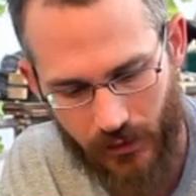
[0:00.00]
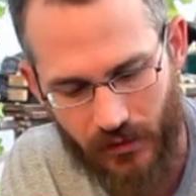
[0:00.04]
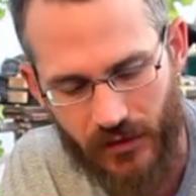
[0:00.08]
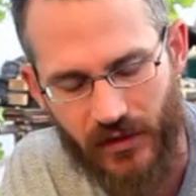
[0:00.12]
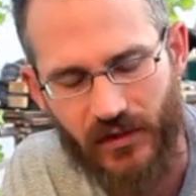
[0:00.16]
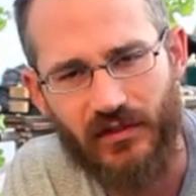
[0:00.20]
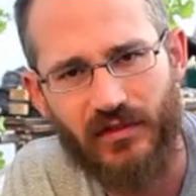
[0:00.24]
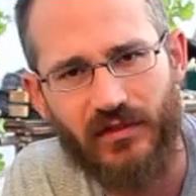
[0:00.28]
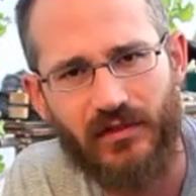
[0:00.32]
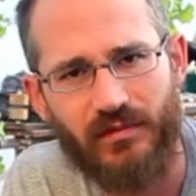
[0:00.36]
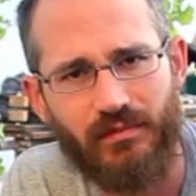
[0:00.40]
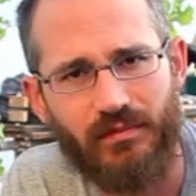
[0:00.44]

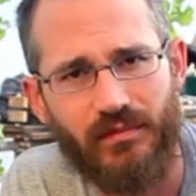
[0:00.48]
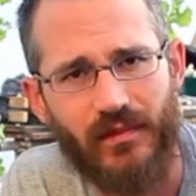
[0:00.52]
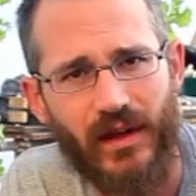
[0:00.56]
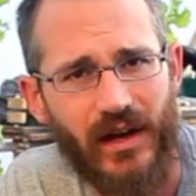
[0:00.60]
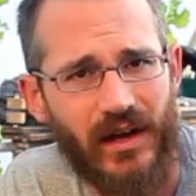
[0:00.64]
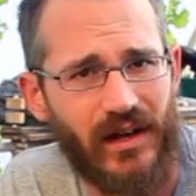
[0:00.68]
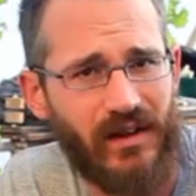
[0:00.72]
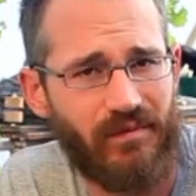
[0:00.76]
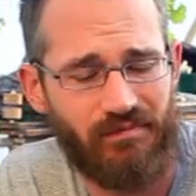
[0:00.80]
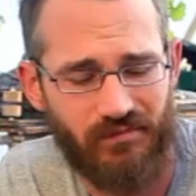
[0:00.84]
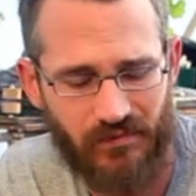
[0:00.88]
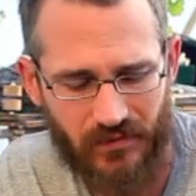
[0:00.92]
this
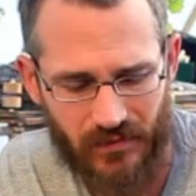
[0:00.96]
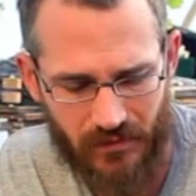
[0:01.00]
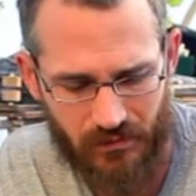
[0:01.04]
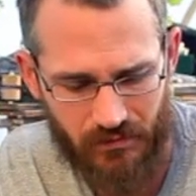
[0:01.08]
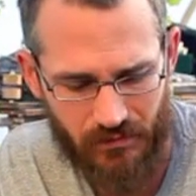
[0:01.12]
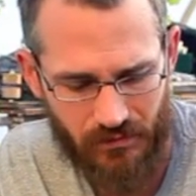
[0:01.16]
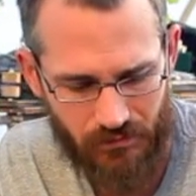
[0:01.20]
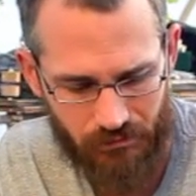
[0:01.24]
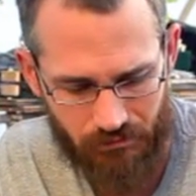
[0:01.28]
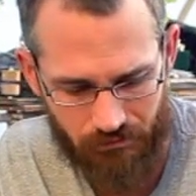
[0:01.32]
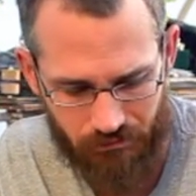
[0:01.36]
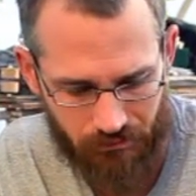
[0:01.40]

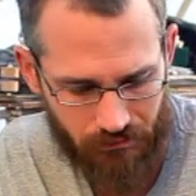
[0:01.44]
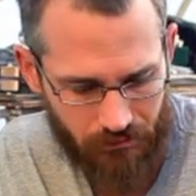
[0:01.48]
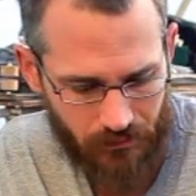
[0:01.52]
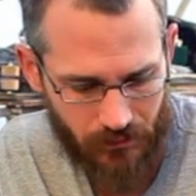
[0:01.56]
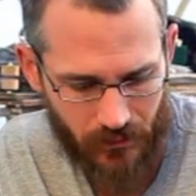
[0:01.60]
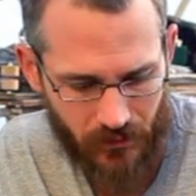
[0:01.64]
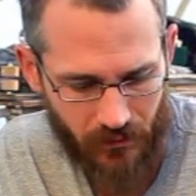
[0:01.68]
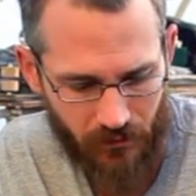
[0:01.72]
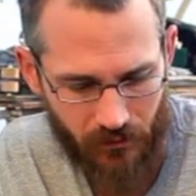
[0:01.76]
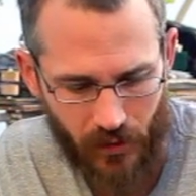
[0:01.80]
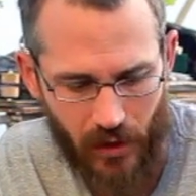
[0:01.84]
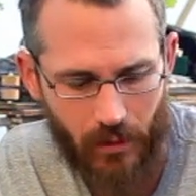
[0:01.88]

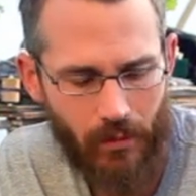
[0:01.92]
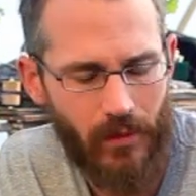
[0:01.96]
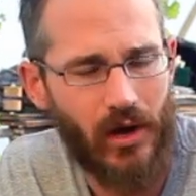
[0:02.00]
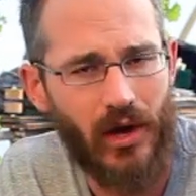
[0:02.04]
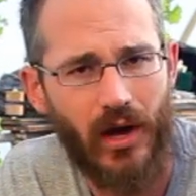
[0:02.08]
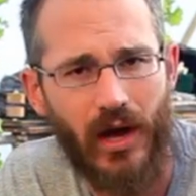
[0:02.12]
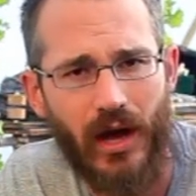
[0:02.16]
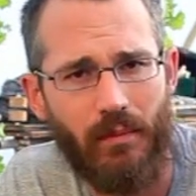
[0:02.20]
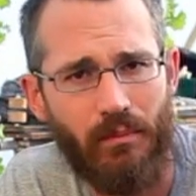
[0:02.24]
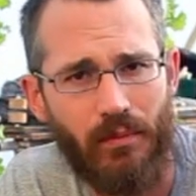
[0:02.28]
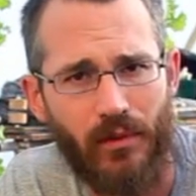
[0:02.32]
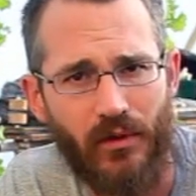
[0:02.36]

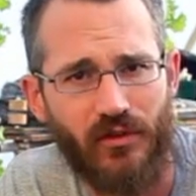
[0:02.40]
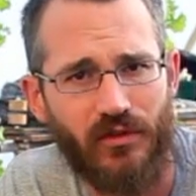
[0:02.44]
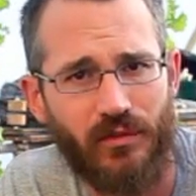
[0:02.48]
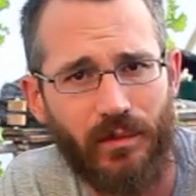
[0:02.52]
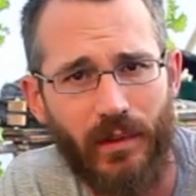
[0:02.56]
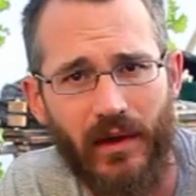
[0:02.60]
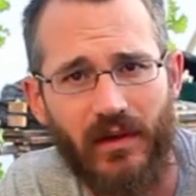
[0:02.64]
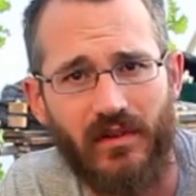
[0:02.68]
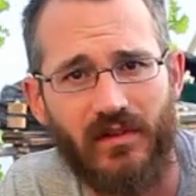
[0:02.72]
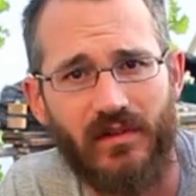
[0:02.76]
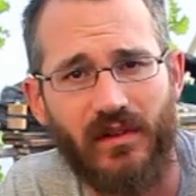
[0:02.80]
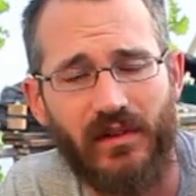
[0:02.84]
vermicompost
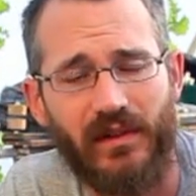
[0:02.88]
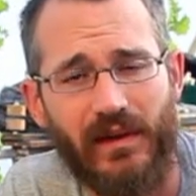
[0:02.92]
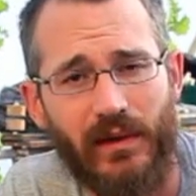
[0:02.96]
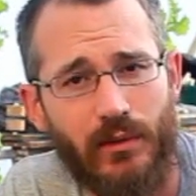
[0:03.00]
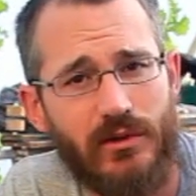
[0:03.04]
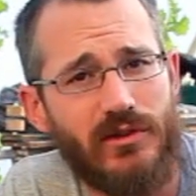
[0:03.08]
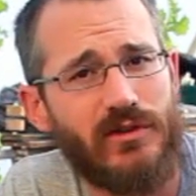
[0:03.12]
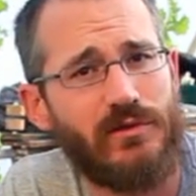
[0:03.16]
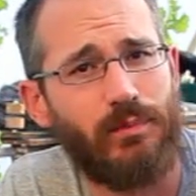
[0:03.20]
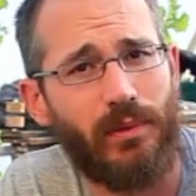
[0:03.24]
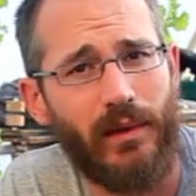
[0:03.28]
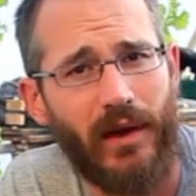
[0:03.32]
basically, and
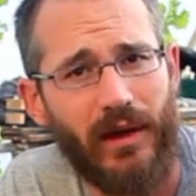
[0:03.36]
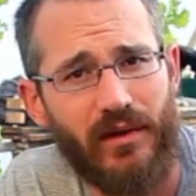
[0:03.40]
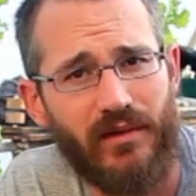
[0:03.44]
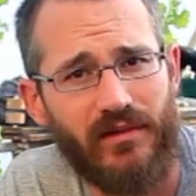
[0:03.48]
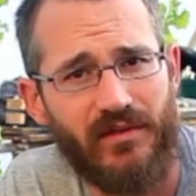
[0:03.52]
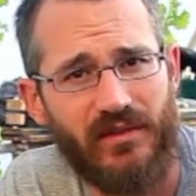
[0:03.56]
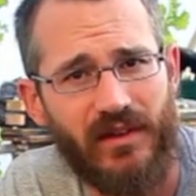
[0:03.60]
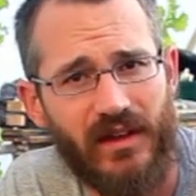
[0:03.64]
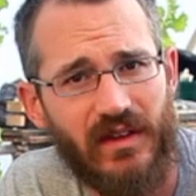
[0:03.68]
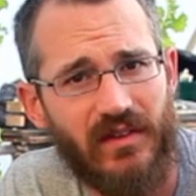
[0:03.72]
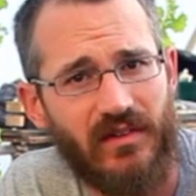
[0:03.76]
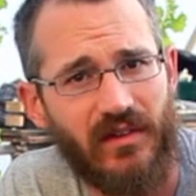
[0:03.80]
we just plant our
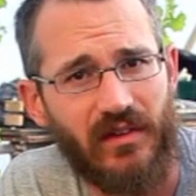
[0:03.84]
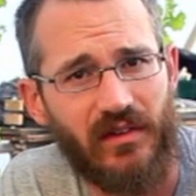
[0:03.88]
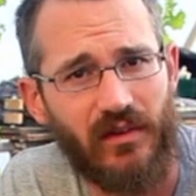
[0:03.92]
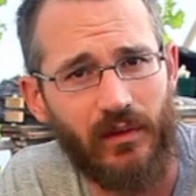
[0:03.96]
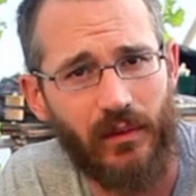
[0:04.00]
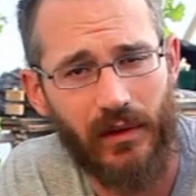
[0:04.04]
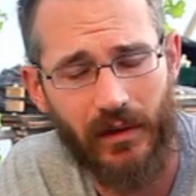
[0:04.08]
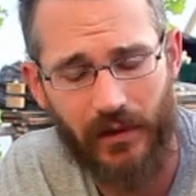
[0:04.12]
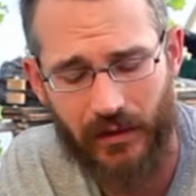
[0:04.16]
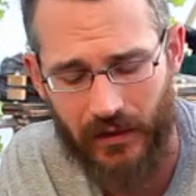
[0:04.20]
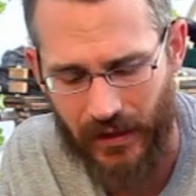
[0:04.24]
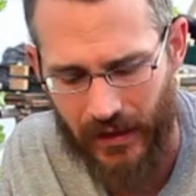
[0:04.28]
seeds
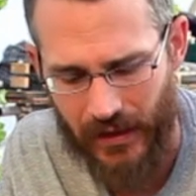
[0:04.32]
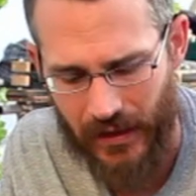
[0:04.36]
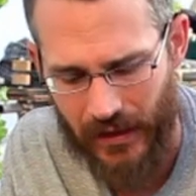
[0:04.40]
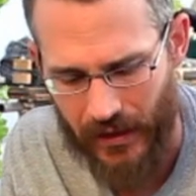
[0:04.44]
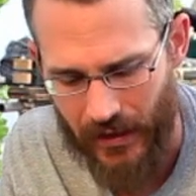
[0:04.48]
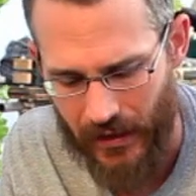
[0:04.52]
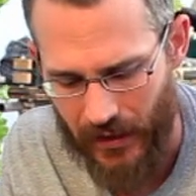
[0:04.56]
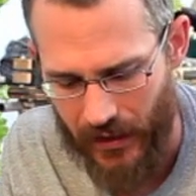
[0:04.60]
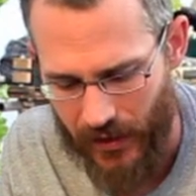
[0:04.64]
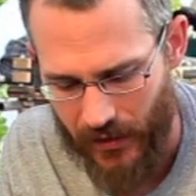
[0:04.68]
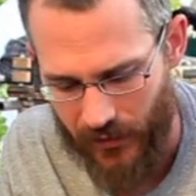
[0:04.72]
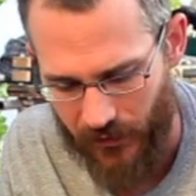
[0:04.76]
into it.
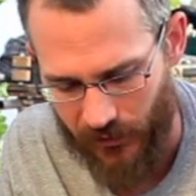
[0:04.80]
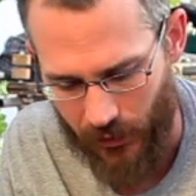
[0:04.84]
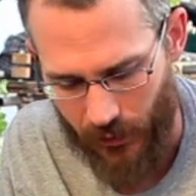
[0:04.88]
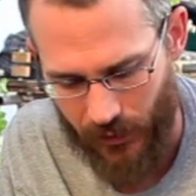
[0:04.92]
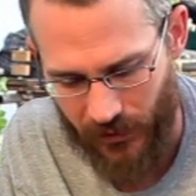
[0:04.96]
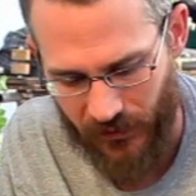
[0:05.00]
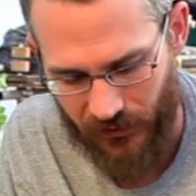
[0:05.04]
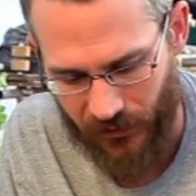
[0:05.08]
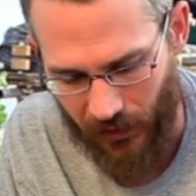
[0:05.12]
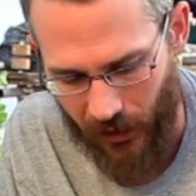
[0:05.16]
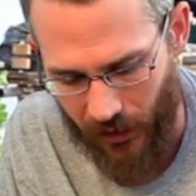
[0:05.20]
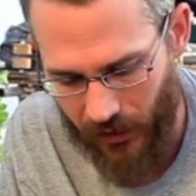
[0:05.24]
So
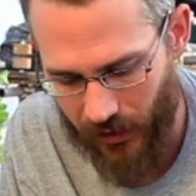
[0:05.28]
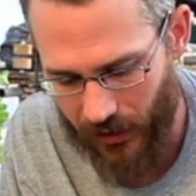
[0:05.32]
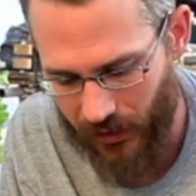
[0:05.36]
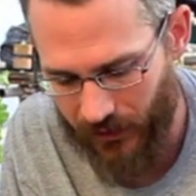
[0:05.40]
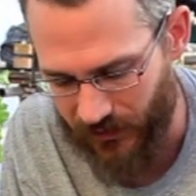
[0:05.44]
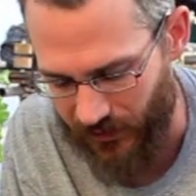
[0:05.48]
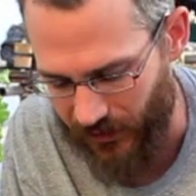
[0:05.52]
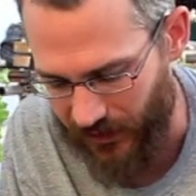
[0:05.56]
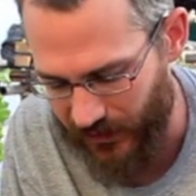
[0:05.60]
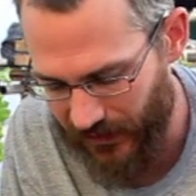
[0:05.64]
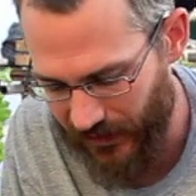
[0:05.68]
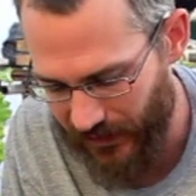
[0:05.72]
we start our
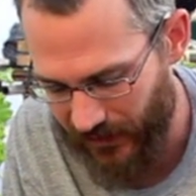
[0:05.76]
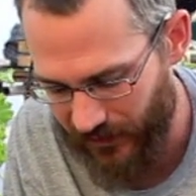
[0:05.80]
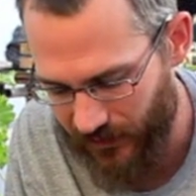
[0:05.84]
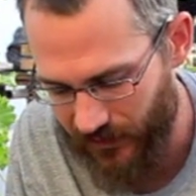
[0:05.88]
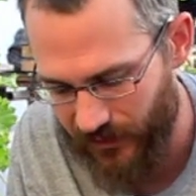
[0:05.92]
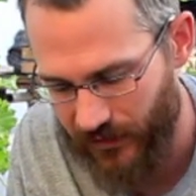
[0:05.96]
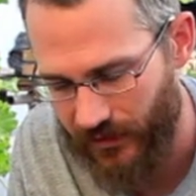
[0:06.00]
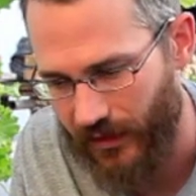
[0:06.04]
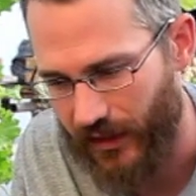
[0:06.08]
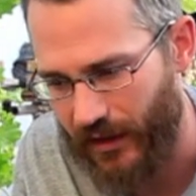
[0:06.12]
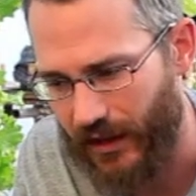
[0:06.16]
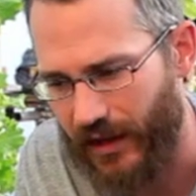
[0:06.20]

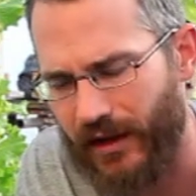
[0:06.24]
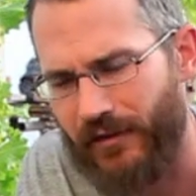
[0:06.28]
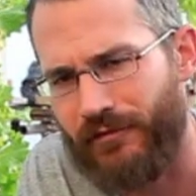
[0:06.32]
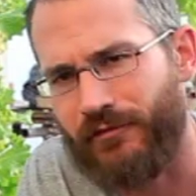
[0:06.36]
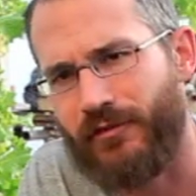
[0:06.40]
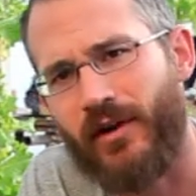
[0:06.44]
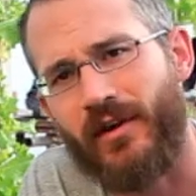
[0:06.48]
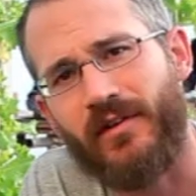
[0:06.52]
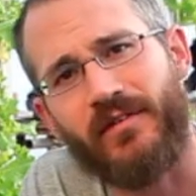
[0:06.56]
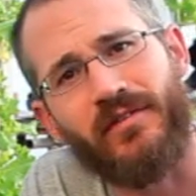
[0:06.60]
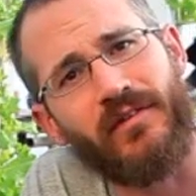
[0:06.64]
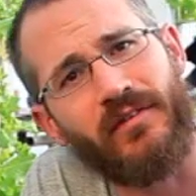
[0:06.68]
seedlings uh,
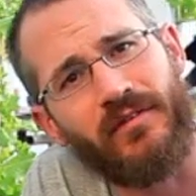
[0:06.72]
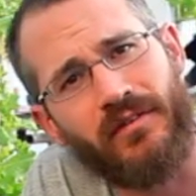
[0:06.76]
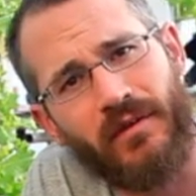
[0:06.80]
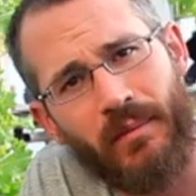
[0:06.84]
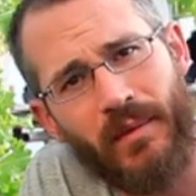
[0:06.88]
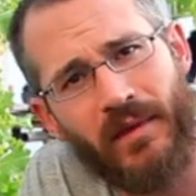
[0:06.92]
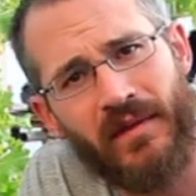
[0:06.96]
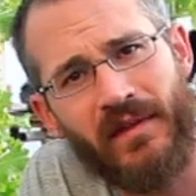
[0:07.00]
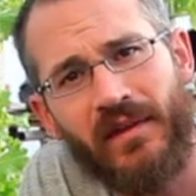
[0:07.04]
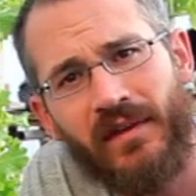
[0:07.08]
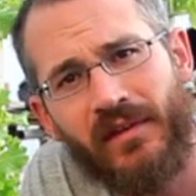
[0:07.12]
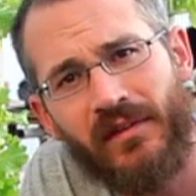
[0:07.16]
for our
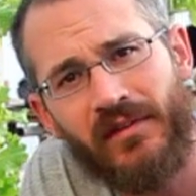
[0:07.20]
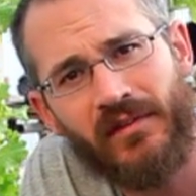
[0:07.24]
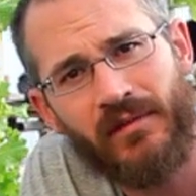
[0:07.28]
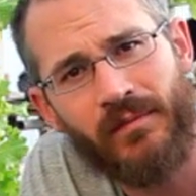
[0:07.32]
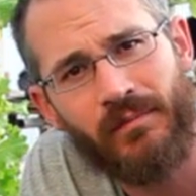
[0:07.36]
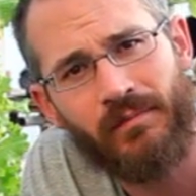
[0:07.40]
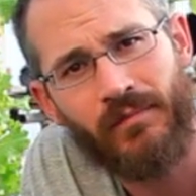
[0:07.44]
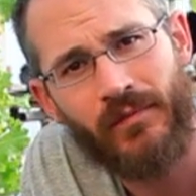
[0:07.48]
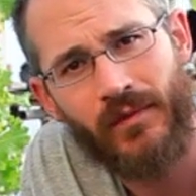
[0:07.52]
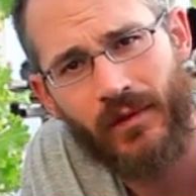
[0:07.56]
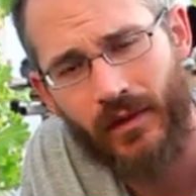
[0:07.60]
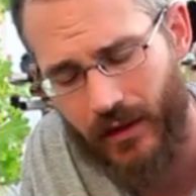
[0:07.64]
system in these,
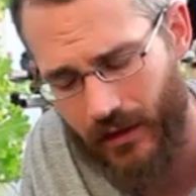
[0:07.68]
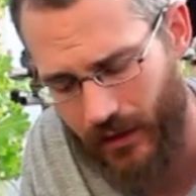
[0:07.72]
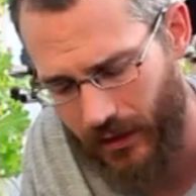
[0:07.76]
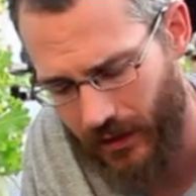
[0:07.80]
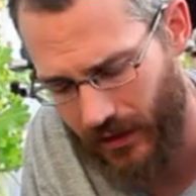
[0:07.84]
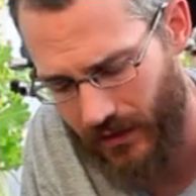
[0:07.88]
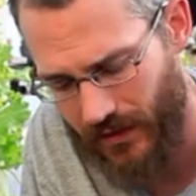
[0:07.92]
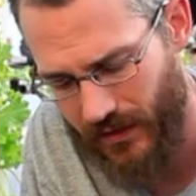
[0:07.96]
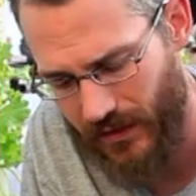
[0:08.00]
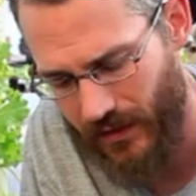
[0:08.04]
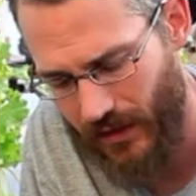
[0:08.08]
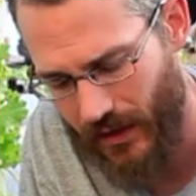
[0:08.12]

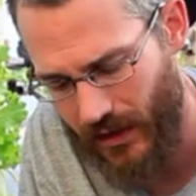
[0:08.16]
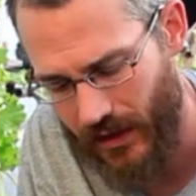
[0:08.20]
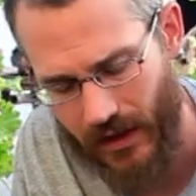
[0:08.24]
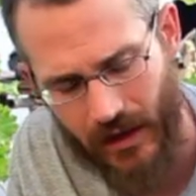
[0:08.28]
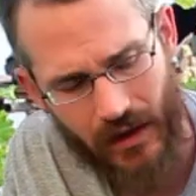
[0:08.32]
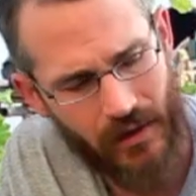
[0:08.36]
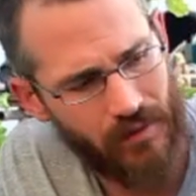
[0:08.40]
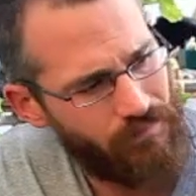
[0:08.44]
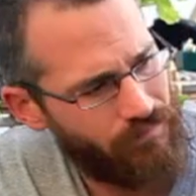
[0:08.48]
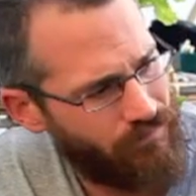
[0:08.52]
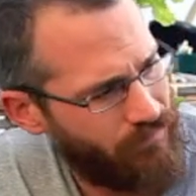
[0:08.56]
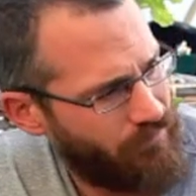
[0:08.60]
and the
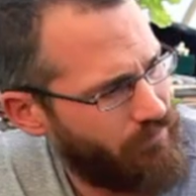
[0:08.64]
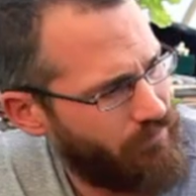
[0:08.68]
uh,